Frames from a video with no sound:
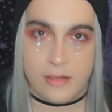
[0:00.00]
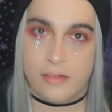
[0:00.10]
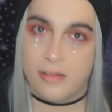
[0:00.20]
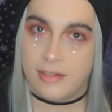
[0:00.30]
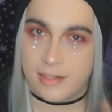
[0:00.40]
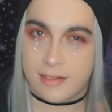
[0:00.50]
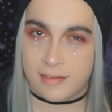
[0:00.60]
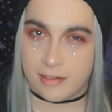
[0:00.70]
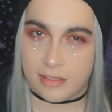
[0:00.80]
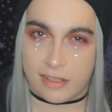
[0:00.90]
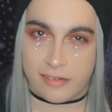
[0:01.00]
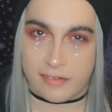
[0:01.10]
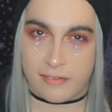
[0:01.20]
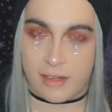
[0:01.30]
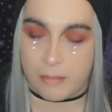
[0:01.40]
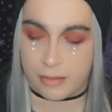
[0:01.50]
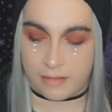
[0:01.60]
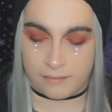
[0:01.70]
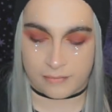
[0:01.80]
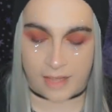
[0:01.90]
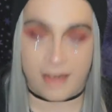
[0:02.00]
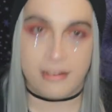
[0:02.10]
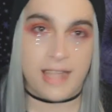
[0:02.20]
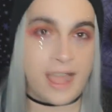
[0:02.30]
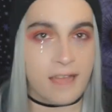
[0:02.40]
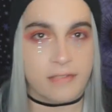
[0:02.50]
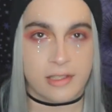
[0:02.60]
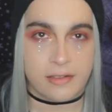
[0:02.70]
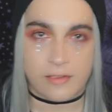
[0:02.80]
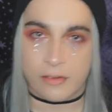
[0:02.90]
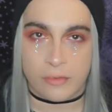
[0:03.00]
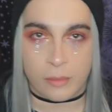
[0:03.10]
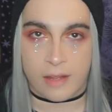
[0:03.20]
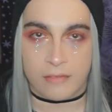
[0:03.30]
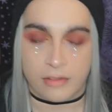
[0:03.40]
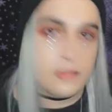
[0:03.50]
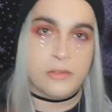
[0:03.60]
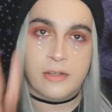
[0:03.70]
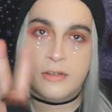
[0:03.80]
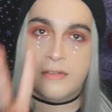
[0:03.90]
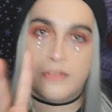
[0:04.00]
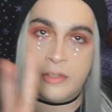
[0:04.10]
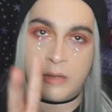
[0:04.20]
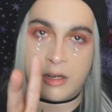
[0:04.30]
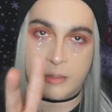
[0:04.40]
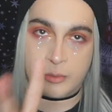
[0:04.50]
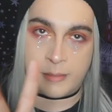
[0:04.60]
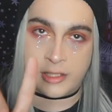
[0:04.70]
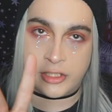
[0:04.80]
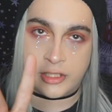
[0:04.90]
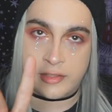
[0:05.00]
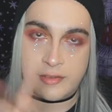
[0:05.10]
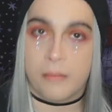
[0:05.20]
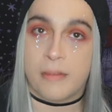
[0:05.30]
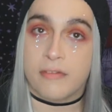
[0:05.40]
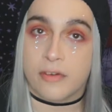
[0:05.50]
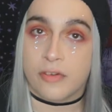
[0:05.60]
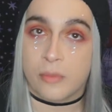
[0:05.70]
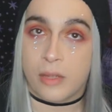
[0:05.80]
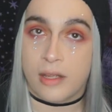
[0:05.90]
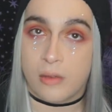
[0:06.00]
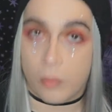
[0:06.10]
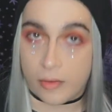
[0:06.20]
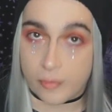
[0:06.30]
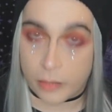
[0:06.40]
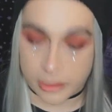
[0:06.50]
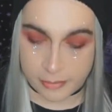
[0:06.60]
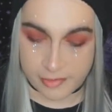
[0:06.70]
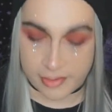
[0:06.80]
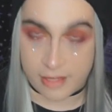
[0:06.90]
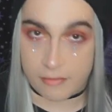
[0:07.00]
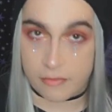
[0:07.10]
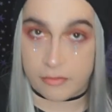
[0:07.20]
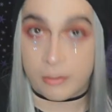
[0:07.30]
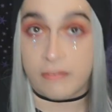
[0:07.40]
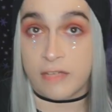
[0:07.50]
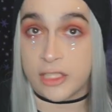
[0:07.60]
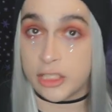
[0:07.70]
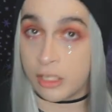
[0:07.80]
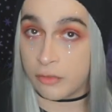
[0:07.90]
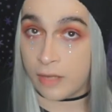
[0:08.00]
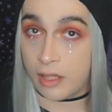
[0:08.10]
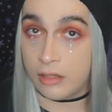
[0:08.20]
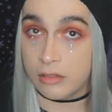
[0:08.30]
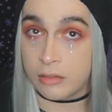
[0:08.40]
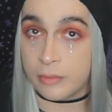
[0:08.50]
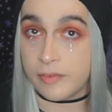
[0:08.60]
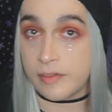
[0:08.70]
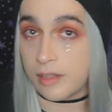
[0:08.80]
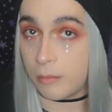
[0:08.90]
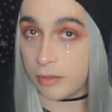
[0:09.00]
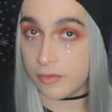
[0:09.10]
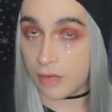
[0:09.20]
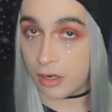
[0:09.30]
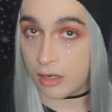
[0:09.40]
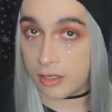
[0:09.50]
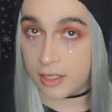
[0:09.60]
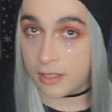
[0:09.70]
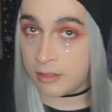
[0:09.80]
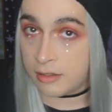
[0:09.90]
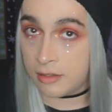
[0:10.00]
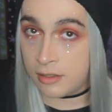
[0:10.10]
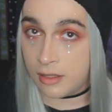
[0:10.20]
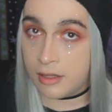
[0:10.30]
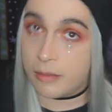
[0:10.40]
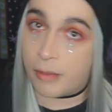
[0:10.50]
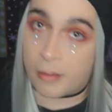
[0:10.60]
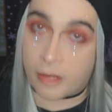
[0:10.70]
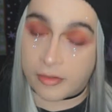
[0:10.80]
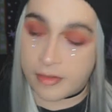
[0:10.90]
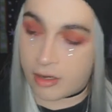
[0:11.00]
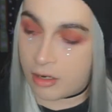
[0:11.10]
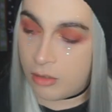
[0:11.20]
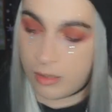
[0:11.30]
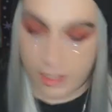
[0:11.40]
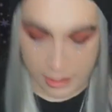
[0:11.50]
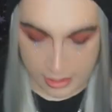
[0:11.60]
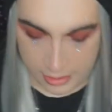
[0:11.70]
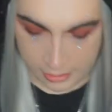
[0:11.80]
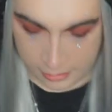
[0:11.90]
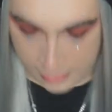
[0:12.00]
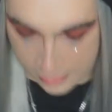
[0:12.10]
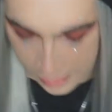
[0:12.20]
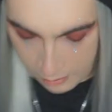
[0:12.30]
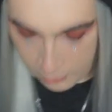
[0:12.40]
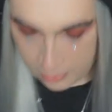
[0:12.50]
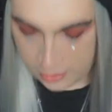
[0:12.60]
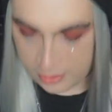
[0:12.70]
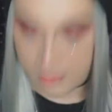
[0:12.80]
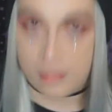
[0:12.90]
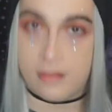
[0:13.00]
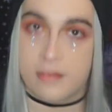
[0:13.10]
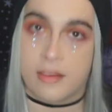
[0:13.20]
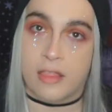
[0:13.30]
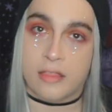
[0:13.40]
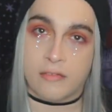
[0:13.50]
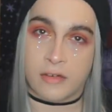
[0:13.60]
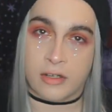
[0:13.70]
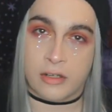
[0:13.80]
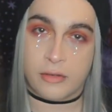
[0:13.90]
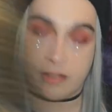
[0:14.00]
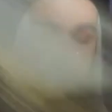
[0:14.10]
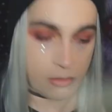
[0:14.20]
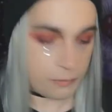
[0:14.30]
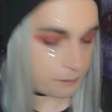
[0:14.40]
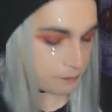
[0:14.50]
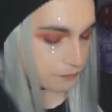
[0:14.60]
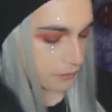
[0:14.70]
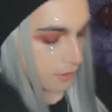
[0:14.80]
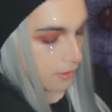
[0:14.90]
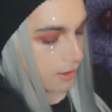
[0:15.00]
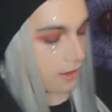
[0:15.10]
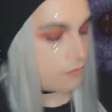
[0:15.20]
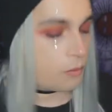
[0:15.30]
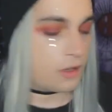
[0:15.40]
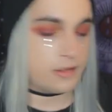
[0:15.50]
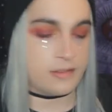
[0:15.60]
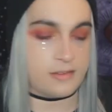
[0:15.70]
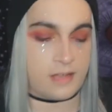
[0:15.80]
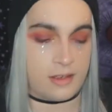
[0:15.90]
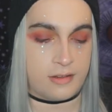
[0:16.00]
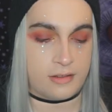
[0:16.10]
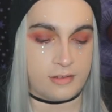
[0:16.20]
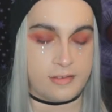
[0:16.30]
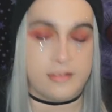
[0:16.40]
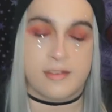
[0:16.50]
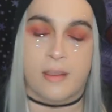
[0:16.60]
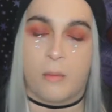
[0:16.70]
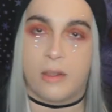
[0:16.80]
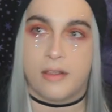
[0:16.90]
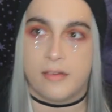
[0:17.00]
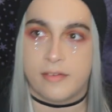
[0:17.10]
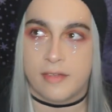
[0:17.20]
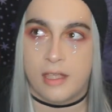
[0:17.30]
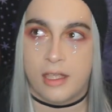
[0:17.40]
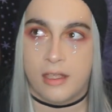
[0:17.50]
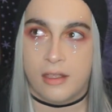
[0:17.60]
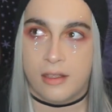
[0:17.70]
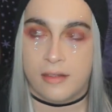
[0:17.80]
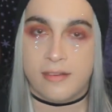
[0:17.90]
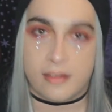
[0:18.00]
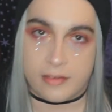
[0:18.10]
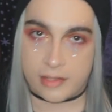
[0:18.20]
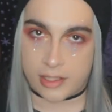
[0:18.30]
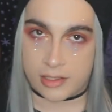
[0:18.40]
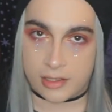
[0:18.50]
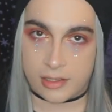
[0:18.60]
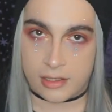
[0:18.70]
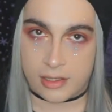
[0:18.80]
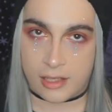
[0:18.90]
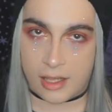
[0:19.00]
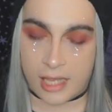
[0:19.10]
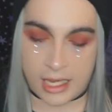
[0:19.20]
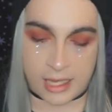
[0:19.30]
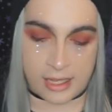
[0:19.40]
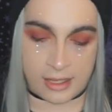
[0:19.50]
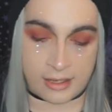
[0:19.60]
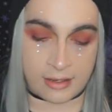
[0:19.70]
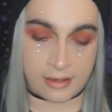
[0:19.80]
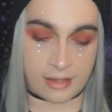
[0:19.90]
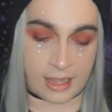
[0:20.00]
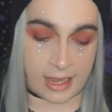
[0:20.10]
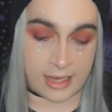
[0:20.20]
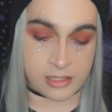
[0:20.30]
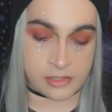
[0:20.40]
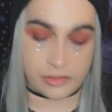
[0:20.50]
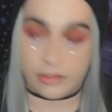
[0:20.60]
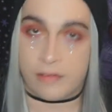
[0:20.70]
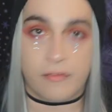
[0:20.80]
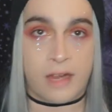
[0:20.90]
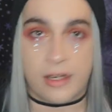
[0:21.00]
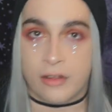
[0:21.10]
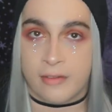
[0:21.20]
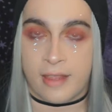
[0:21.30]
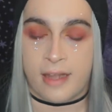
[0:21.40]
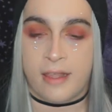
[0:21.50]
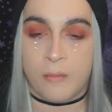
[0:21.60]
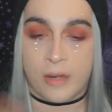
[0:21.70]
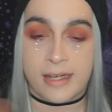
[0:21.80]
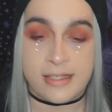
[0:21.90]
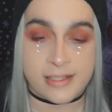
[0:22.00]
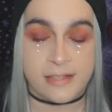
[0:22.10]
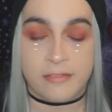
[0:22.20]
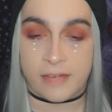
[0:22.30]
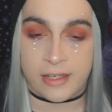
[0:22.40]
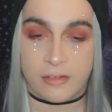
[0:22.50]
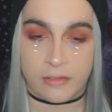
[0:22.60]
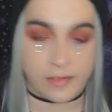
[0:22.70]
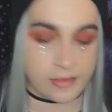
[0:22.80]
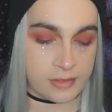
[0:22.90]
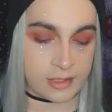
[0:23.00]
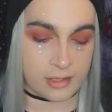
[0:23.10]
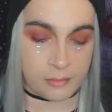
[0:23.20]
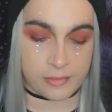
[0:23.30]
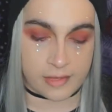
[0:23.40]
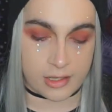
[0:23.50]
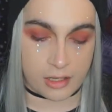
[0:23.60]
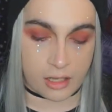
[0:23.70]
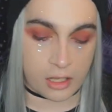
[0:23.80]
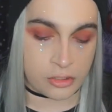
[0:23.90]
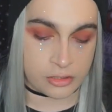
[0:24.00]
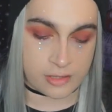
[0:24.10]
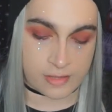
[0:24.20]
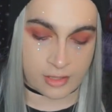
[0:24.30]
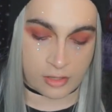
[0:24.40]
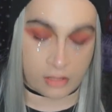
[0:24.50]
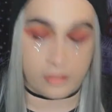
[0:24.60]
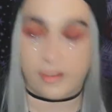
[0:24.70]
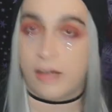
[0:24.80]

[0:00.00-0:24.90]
Certain things I can justify, but I already have it, so it's whatever. So I do have 2 honorable mentions. My first one was a Witchmas gift from my friend Chandrell, who is the Temperance card in the Popgoth Tarot, and that one is the Vertigo Tarot. I wanted this deck since I was 16. And I just couldn't find it online. And when I did find it recently, it was like $110.